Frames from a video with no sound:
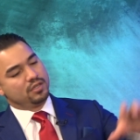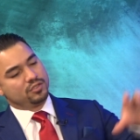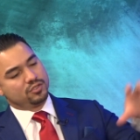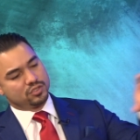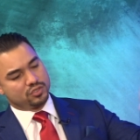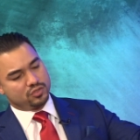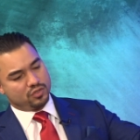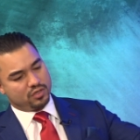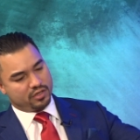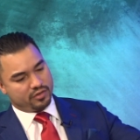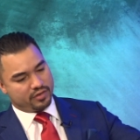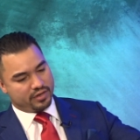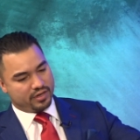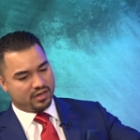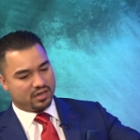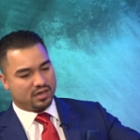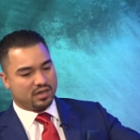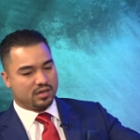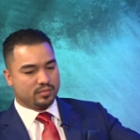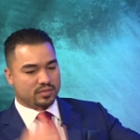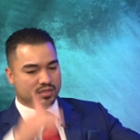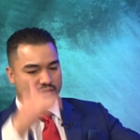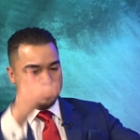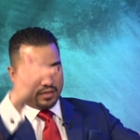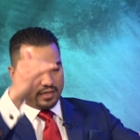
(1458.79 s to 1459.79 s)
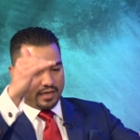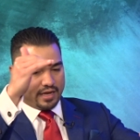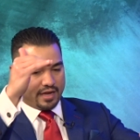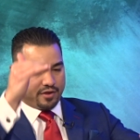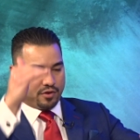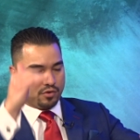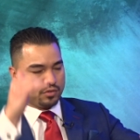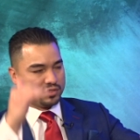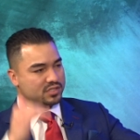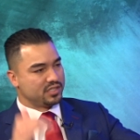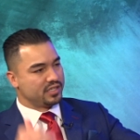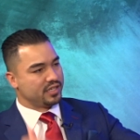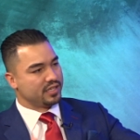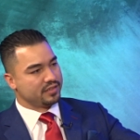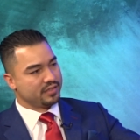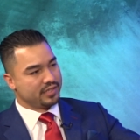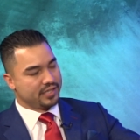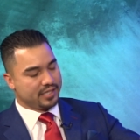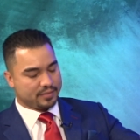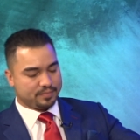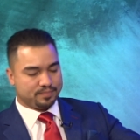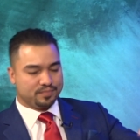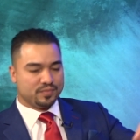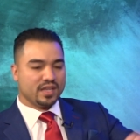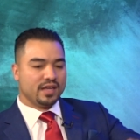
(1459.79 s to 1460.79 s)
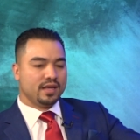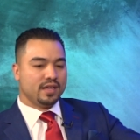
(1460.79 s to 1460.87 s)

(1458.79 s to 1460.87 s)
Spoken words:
Just go to Credit Karma, and you'll see it there.